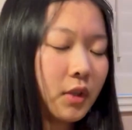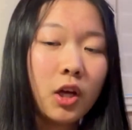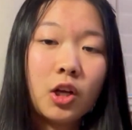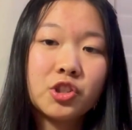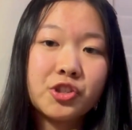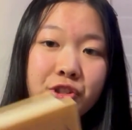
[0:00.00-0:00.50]

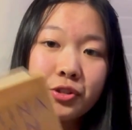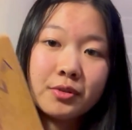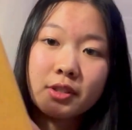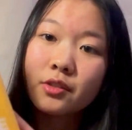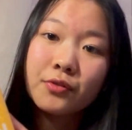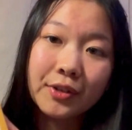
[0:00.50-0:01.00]
I'll just choose
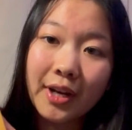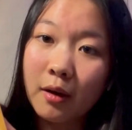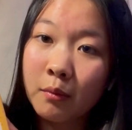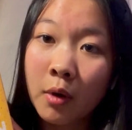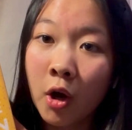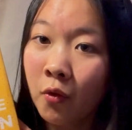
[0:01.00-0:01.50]
this for now.
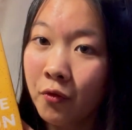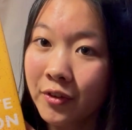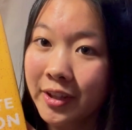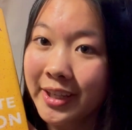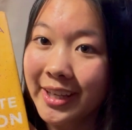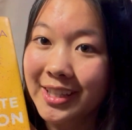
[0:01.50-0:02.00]

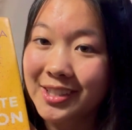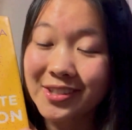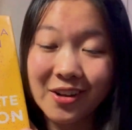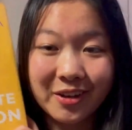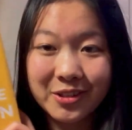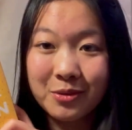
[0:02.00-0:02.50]
Hopefully it's
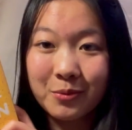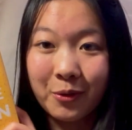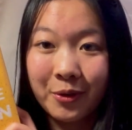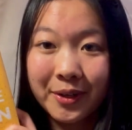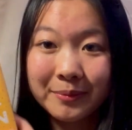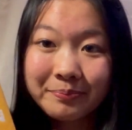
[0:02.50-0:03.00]
not too
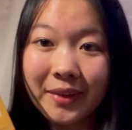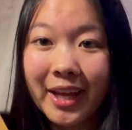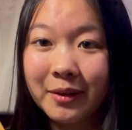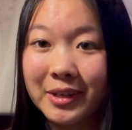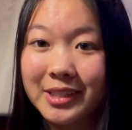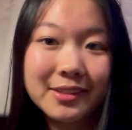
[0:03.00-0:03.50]
boring.
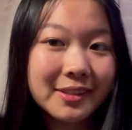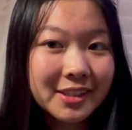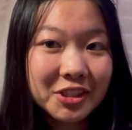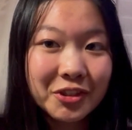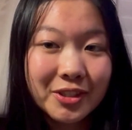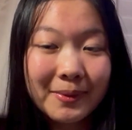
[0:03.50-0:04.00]
Anyways, this
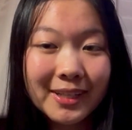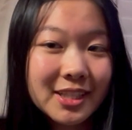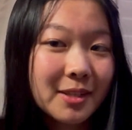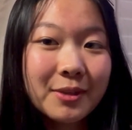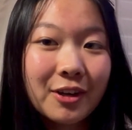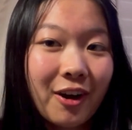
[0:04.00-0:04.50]
is just my
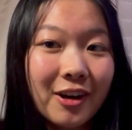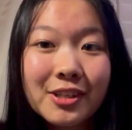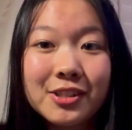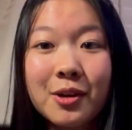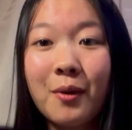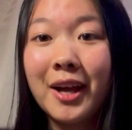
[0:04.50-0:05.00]
TBR,
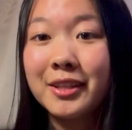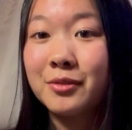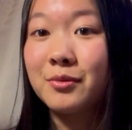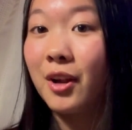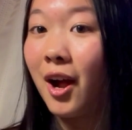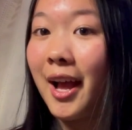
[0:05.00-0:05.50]
so I do
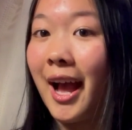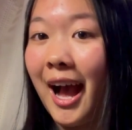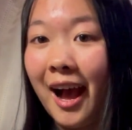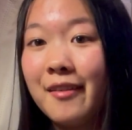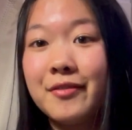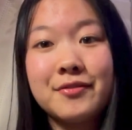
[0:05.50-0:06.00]
not
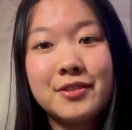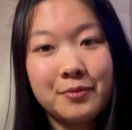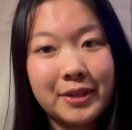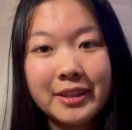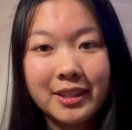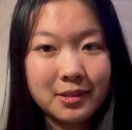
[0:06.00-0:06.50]
have to
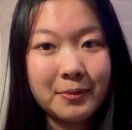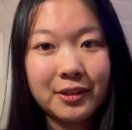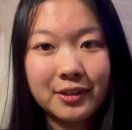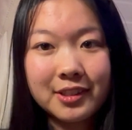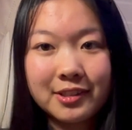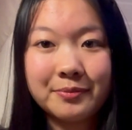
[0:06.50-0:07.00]
read these
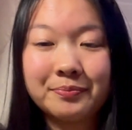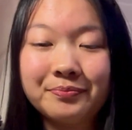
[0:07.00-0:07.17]
books.